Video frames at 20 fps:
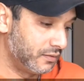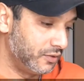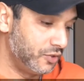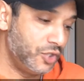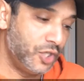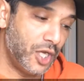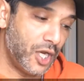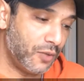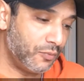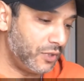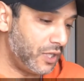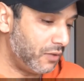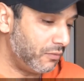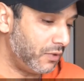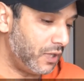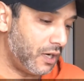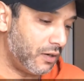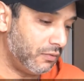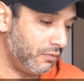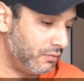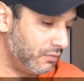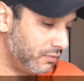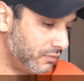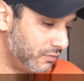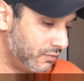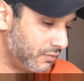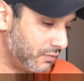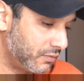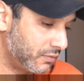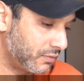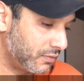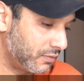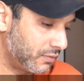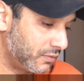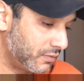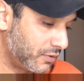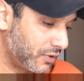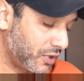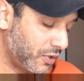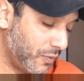No,
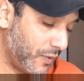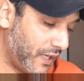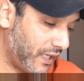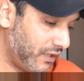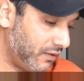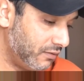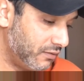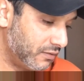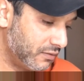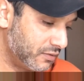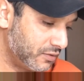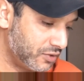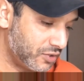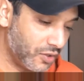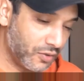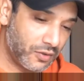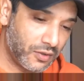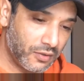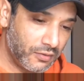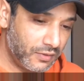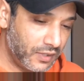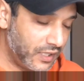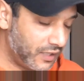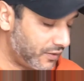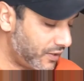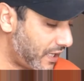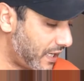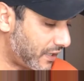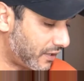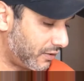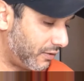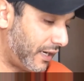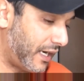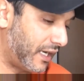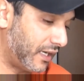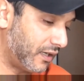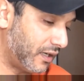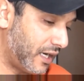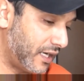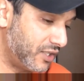Quinn, don't go near that
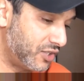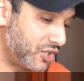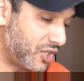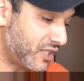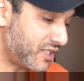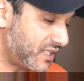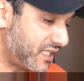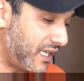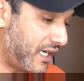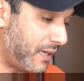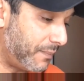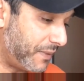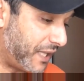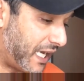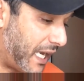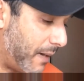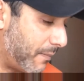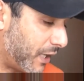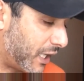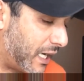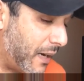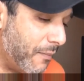crate. I just set up the camera.